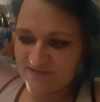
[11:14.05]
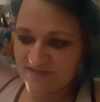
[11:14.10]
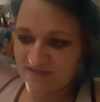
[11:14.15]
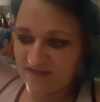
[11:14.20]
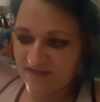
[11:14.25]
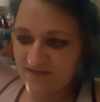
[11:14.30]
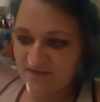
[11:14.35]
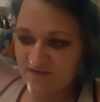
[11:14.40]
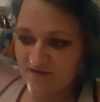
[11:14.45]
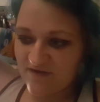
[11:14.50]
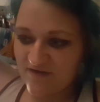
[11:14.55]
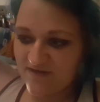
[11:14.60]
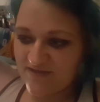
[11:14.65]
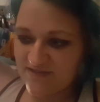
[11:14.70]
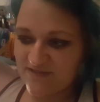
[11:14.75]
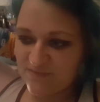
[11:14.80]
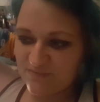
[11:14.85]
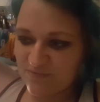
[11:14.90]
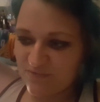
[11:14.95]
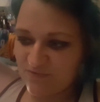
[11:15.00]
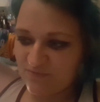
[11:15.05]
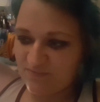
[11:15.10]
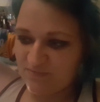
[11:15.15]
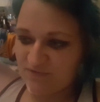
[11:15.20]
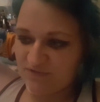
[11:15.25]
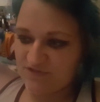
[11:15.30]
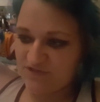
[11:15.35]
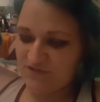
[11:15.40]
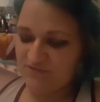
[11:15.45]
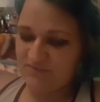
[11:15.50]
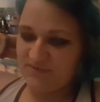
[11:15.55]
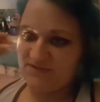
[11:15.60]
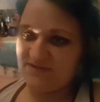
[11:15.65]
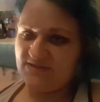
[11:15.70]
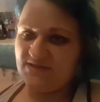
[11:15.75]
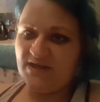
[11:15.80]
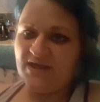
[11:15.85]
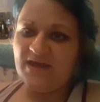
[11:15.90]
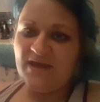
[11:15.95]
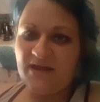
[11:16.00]
to say that I support
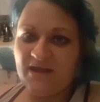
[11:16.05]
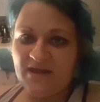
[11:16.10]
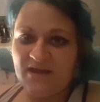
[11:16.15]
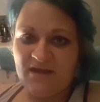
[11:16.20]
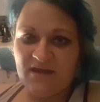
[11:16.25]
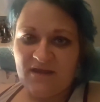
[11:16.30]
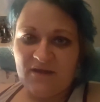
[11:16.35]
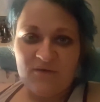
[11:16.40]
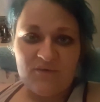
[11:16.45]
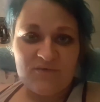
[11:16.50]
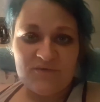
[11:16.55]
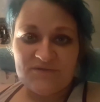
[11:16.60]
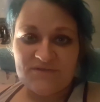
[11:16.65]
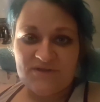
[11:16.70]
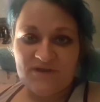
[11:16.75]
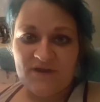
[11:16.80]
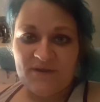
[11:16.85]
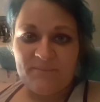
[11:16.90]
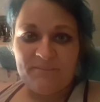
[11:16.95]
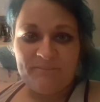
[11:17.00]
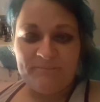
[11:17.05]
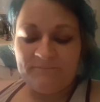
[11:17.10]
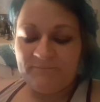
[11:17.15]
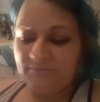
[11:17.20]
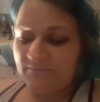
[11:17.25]
booktubers all the time.